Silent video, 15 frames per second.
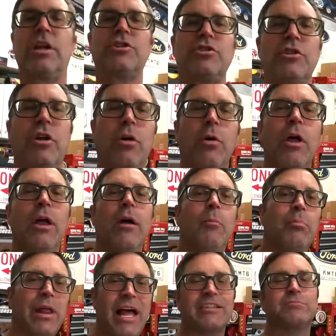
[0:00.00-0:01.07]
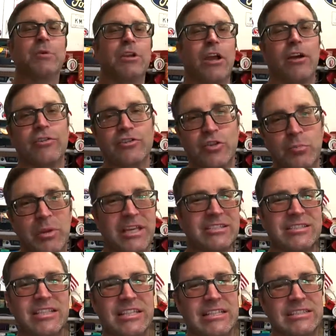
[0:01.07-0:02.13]
let you know, plasma cutter is the
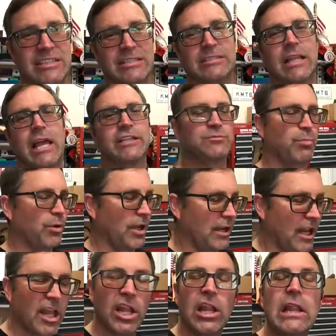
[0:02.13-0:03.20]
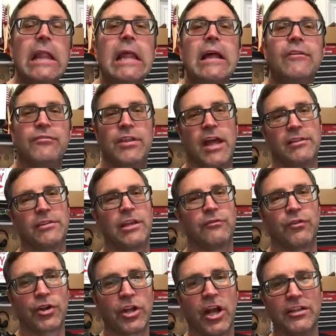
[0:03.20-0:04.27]
best thing since sliced bread. Love that thing
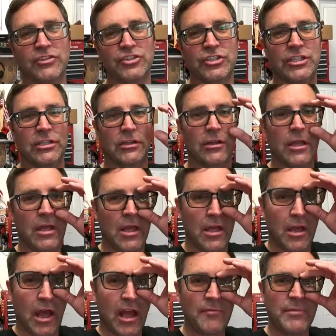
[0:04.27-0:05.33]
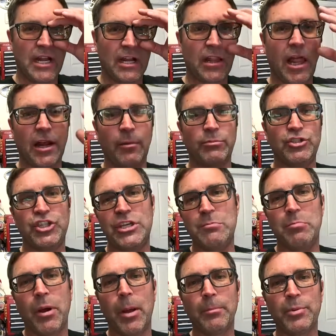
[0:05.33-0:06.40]
for cutting steel. I made a lot of
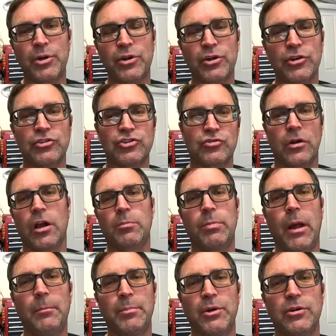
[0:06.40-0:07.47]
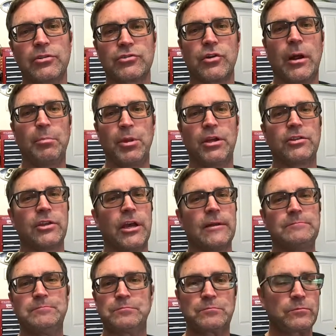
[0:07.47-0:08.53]
Jeep bumpers, truck bumpers, crap like
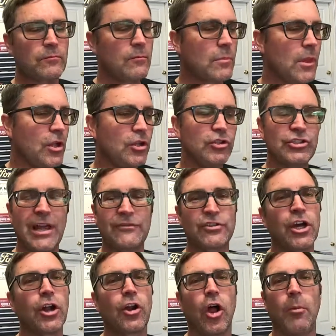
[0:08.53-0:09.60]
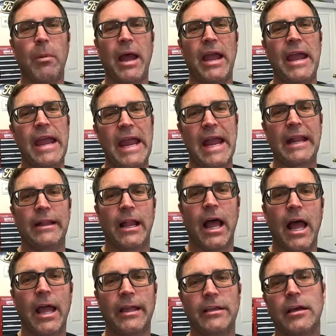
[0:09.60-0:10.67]
that. Used to have to cut it all by hand in a
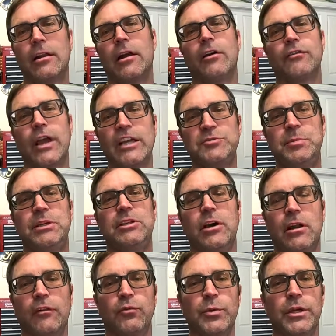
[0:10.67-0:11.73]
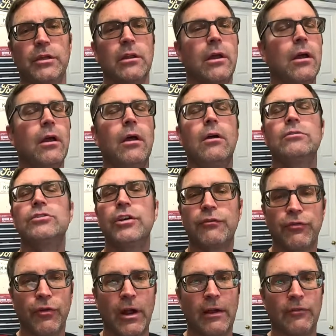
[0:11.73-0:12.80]
high-speed cutoff wheel. Took
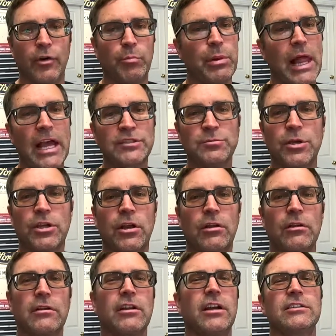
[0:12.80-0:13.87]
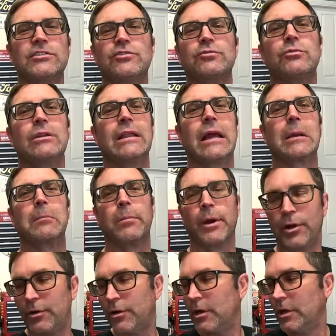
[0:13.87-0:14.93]
forever. Plasma cutter cuts through it like
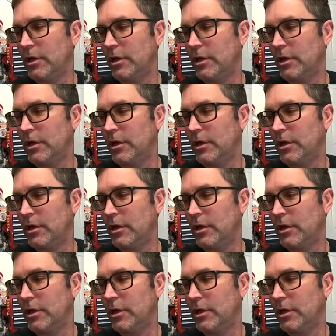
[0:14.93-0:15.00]
butter.